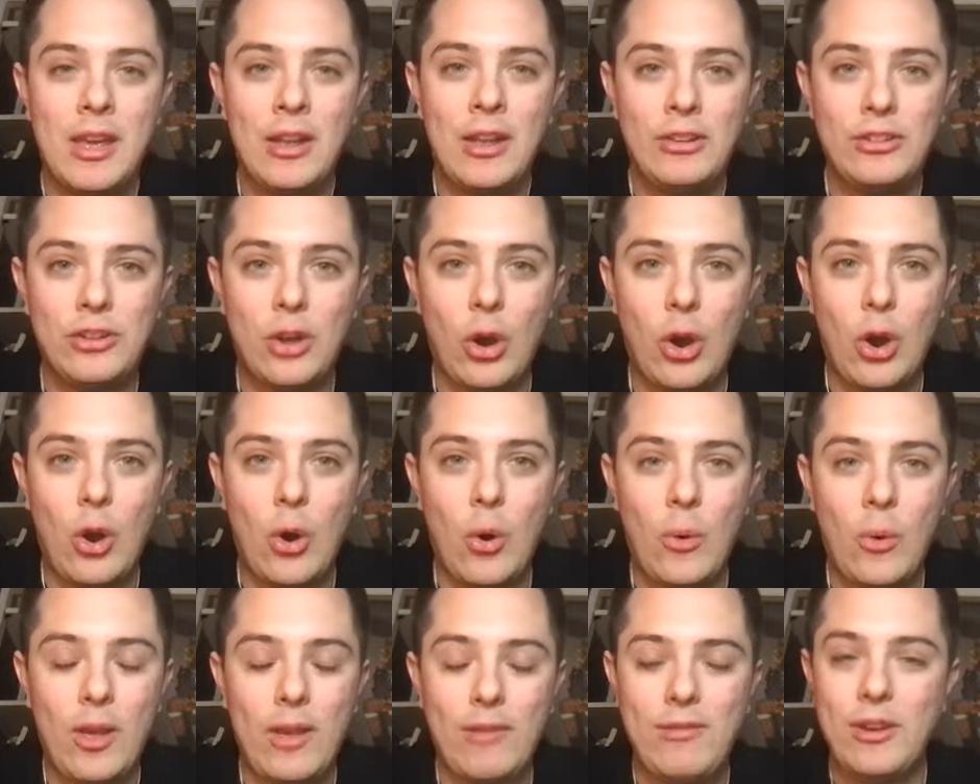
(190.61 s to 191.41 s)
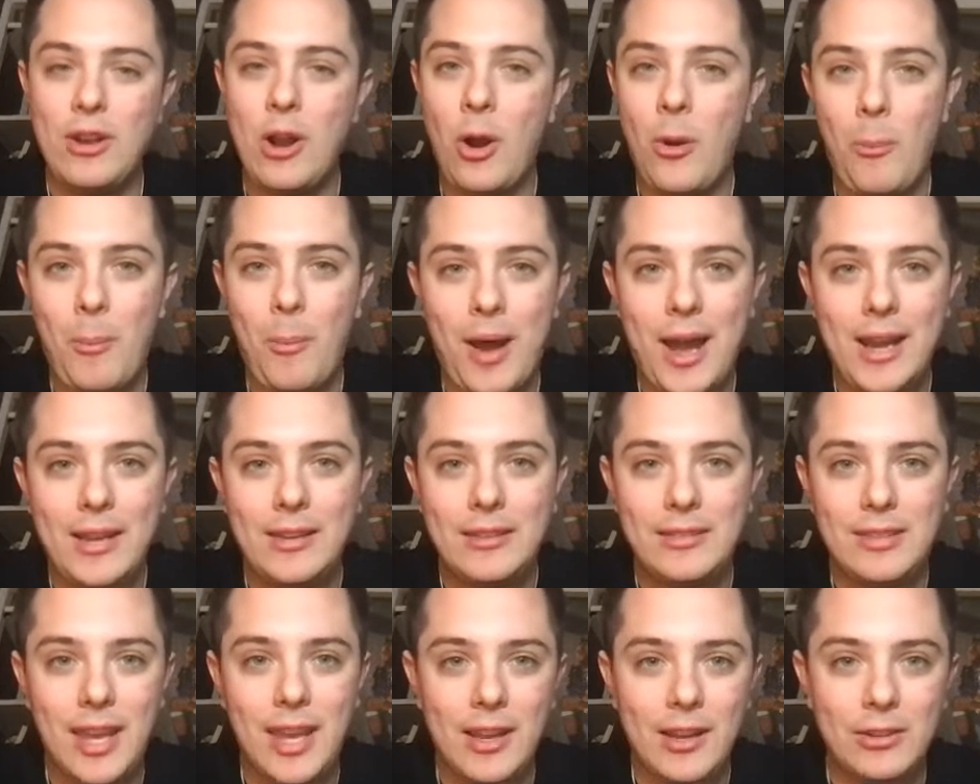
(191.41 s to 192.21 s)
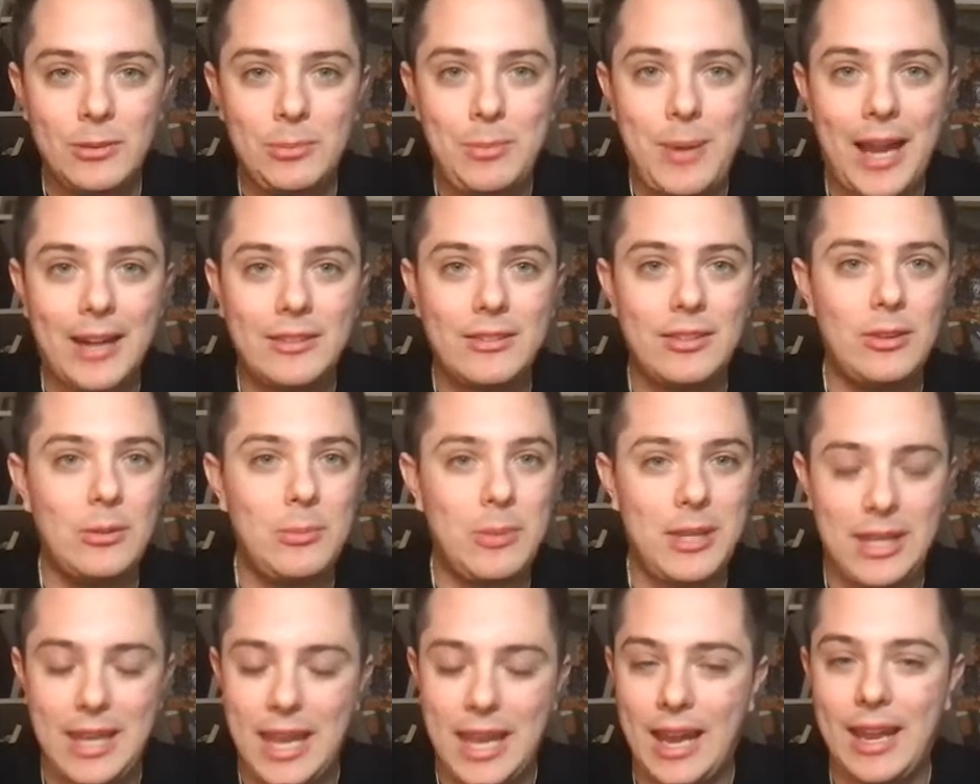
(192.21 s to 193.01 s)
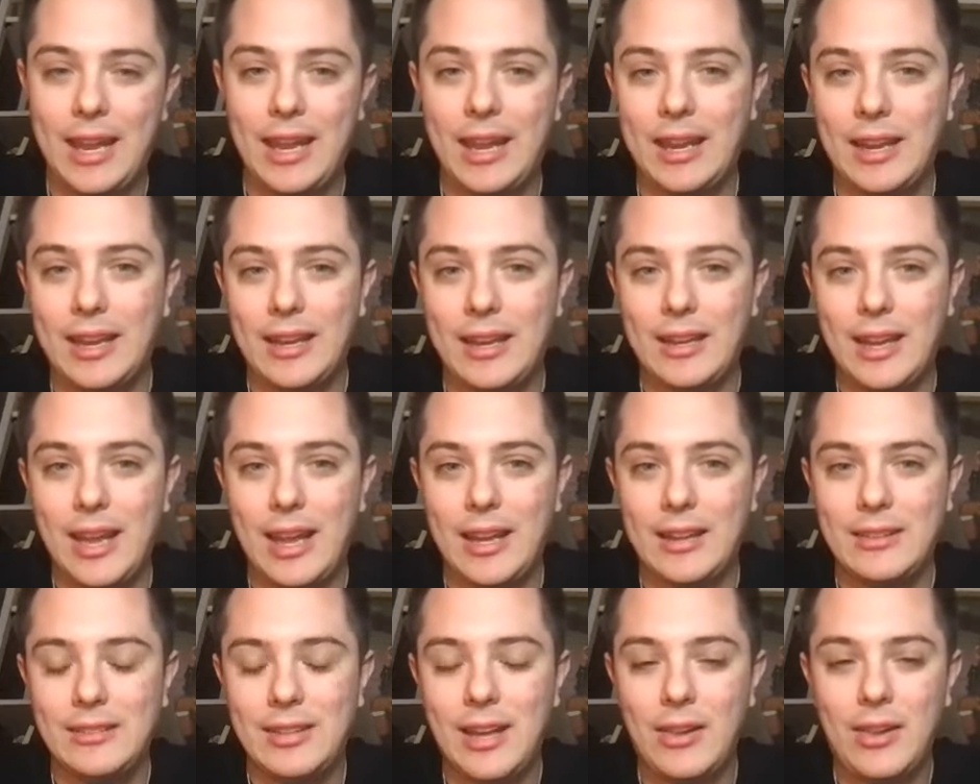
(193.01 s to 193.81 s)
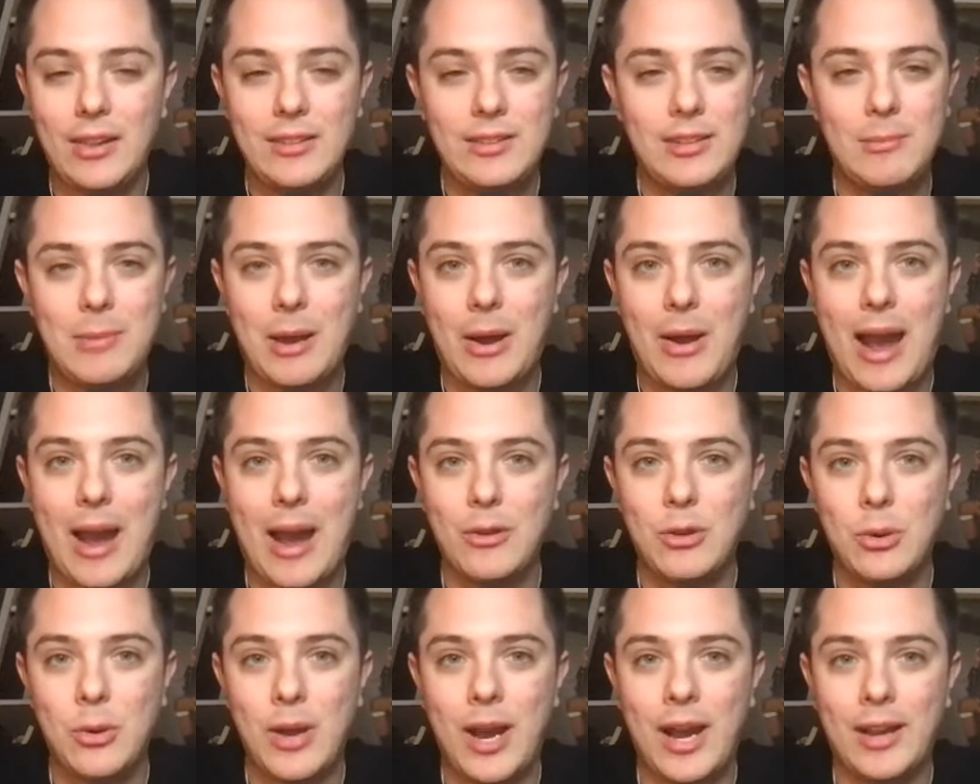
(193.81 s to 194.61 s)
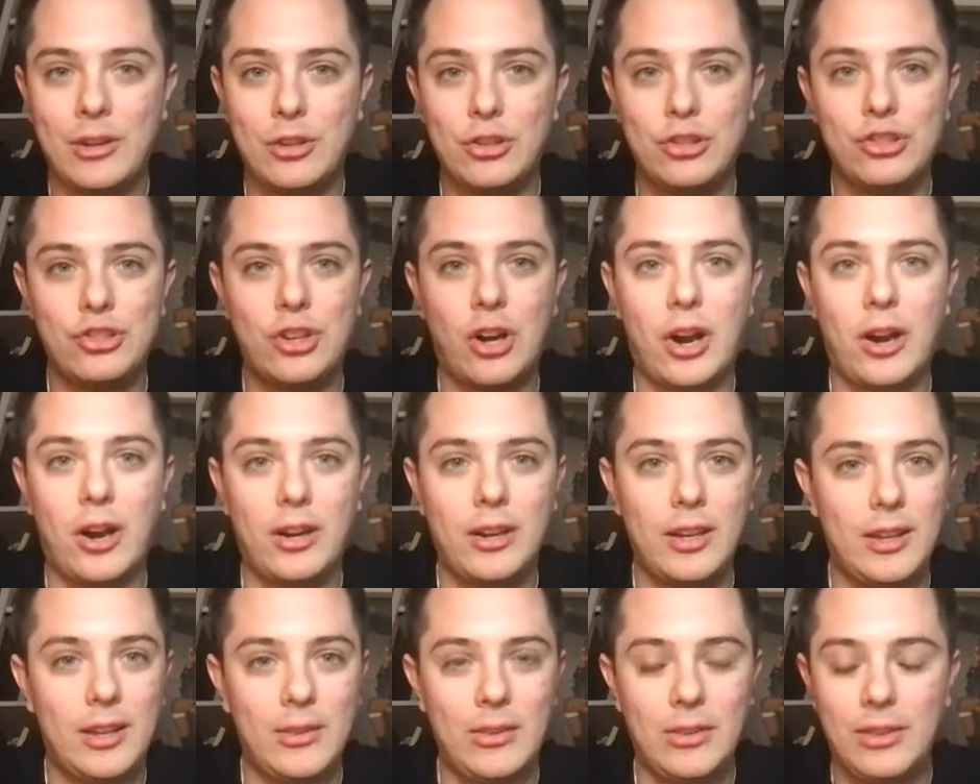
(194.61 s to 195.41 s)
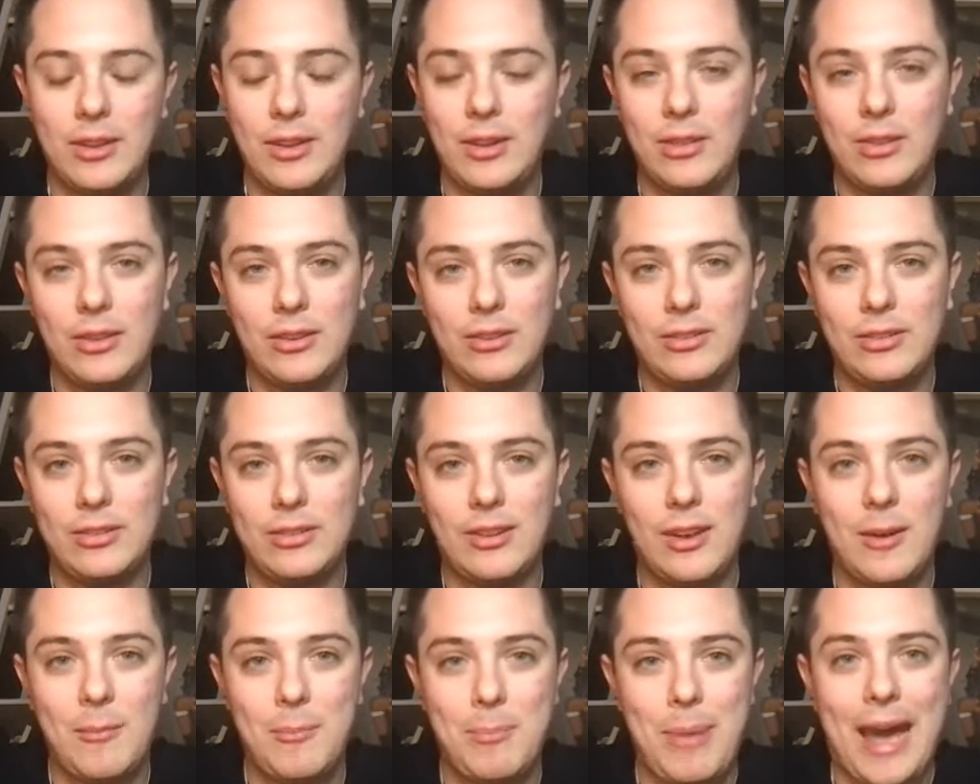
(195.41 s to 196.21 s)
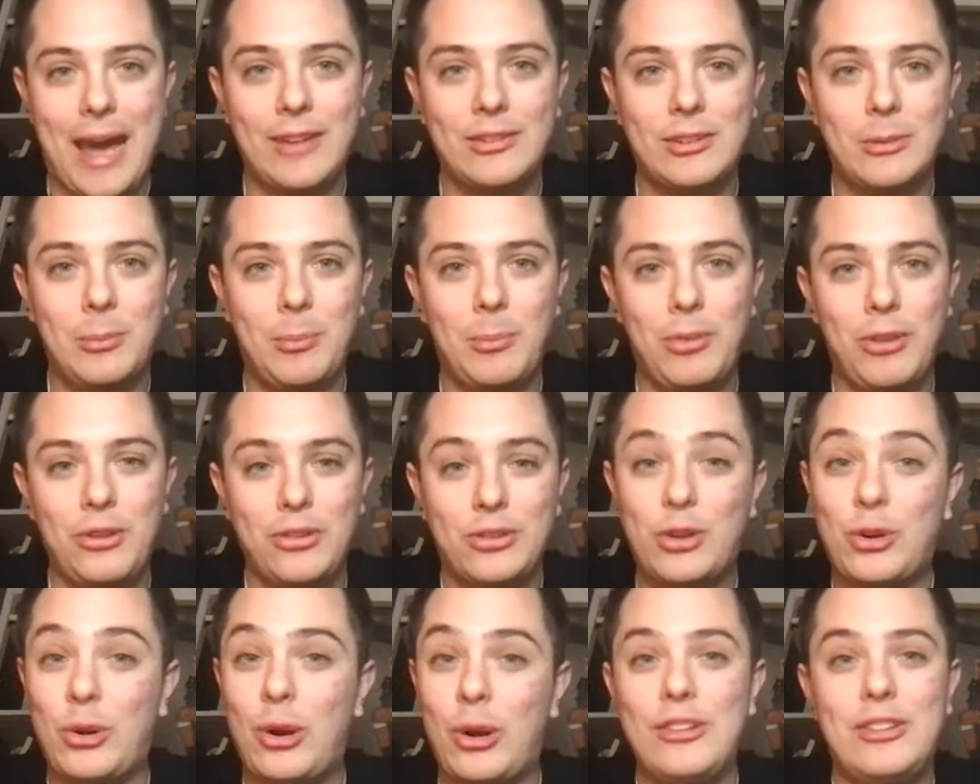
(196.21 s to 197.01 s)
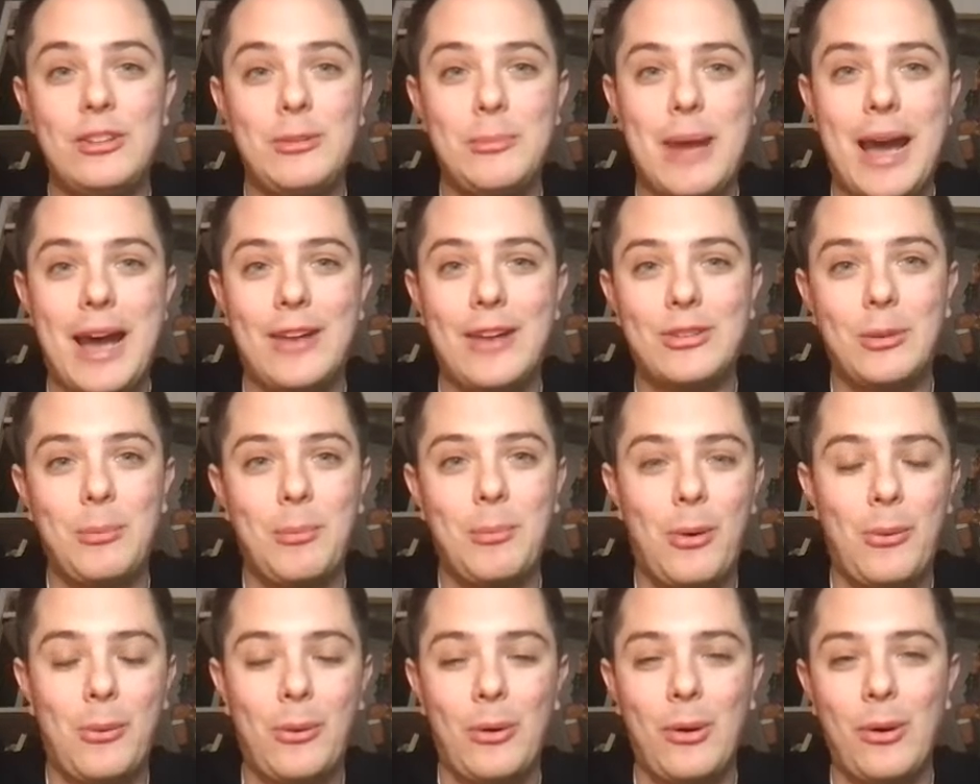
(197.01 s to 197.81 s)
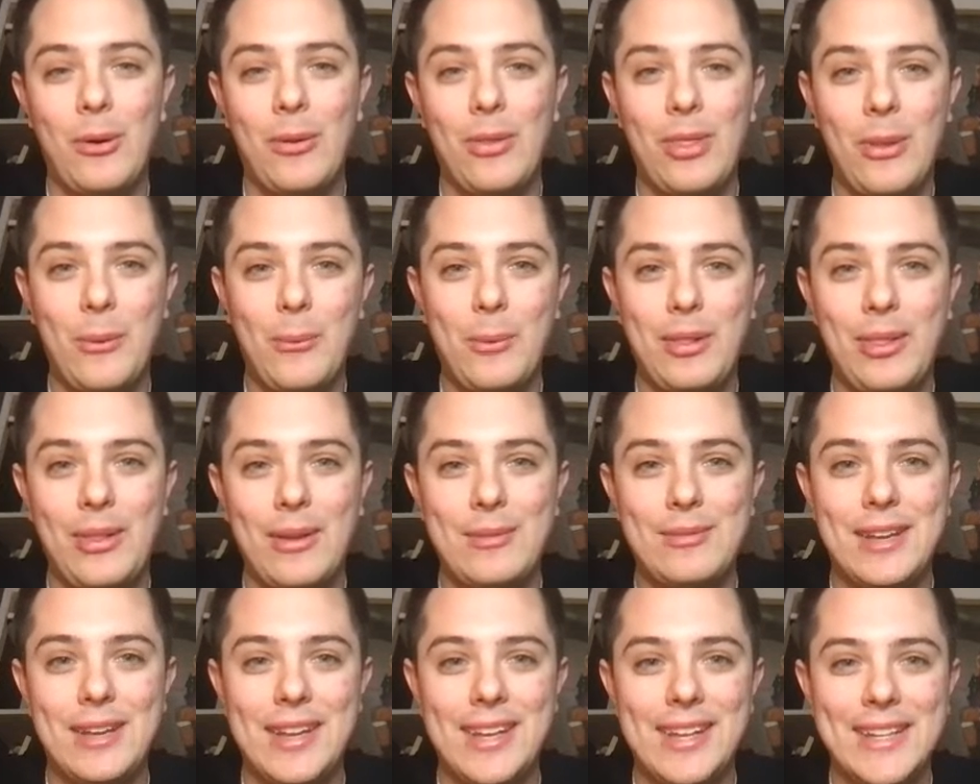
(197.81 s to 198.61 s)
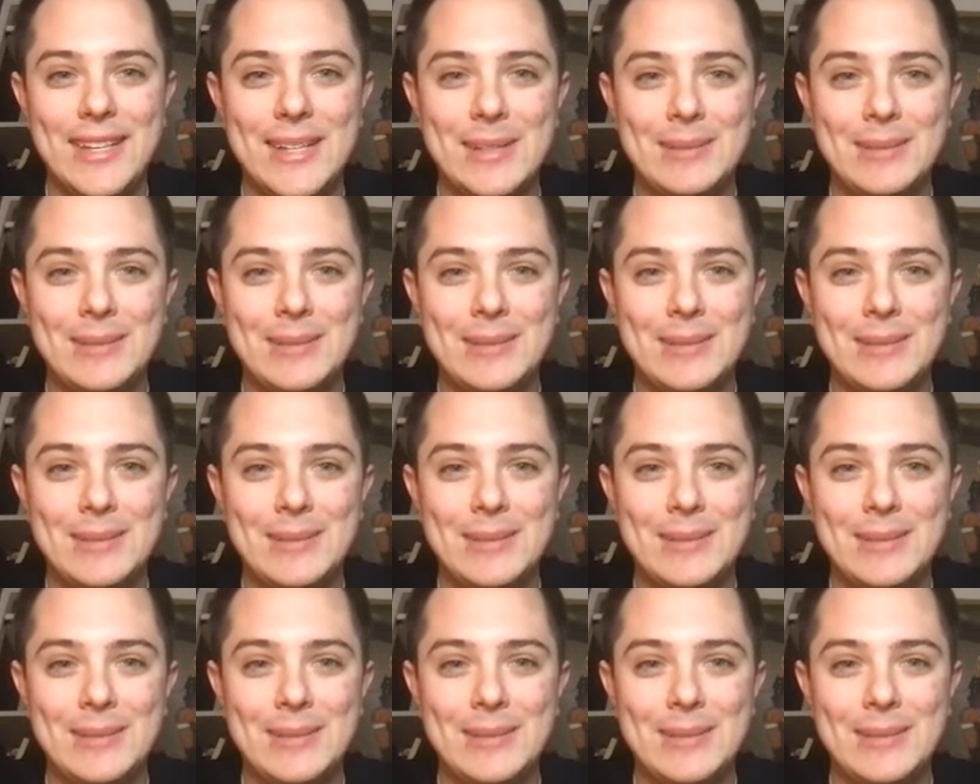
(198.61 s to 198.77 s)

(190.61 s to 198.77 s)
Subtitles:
So, if you don't mind, take us back to the beginning and tell us about how you got your start in this this crazy basketball world that we live in.